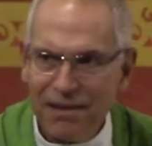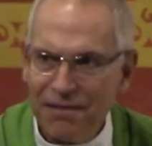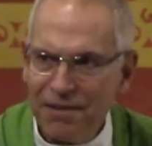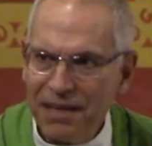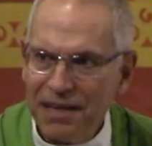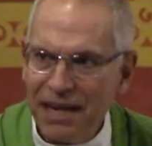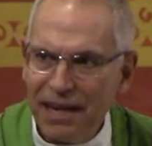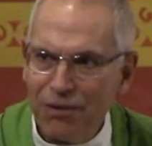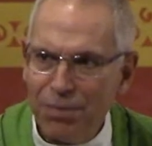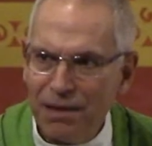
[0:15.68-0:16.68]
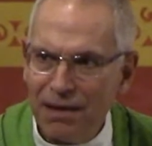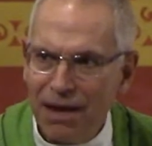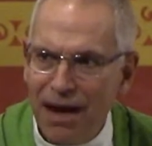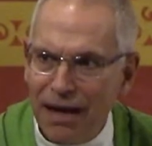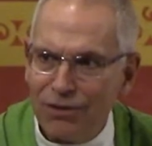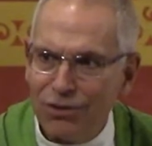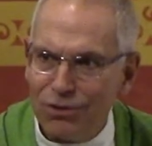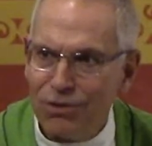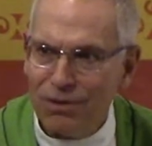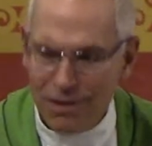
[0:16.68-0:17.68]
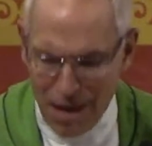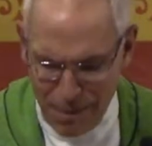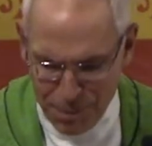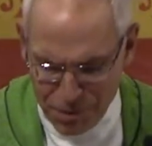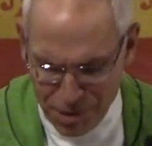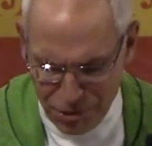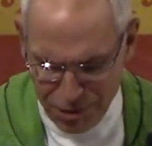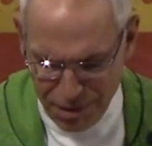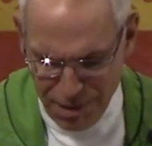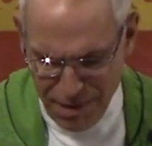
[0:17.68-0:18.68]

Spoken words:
of engagement, hostile opposition.